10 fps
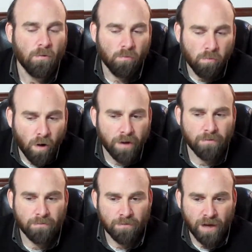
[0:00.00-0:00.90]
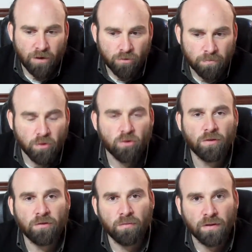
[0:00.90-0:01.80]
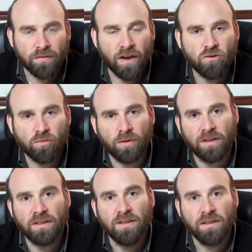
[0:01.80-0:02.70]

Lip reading: What contributions will eventually